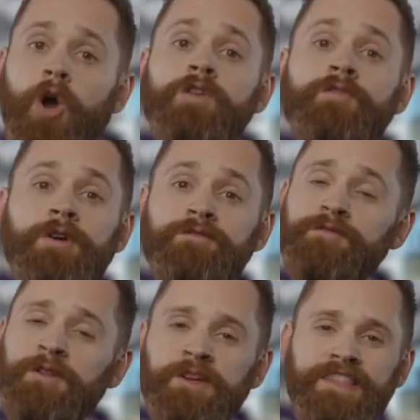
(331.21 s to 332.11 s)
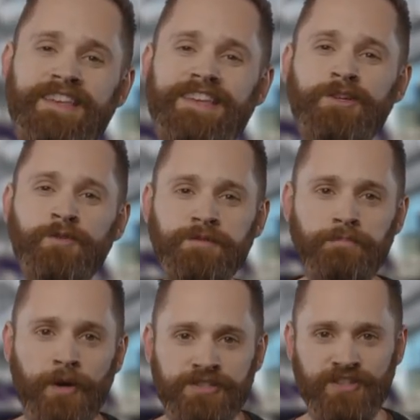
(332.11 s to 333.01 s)
Over in Philly, the Eagles
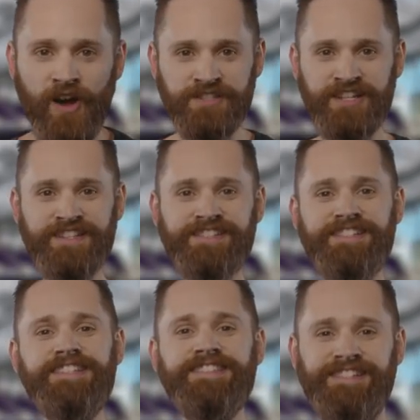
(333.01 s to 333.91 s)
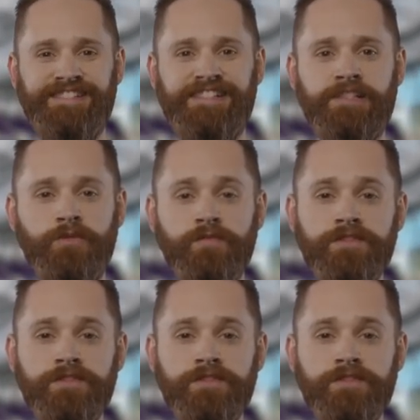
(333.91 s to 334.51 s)
burst onto the scene this season